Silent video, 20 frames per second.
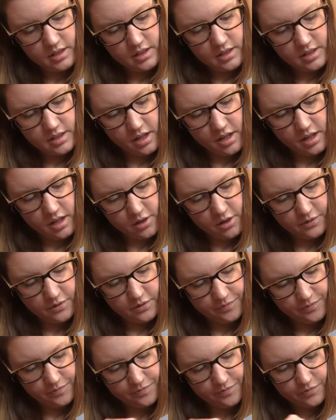So,
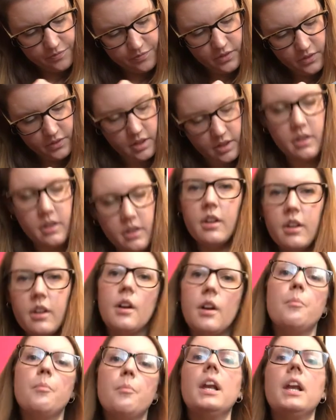
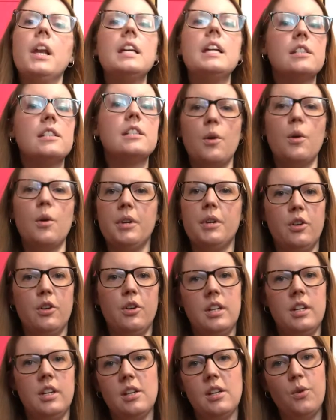please don't be
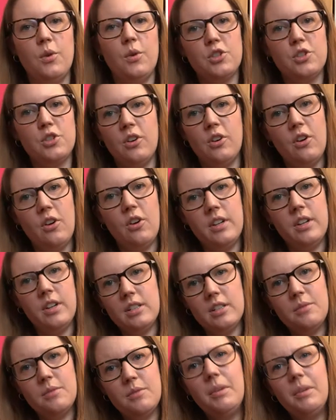cookie dough or chocolate
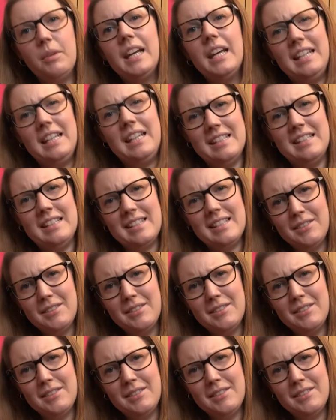orange. Please.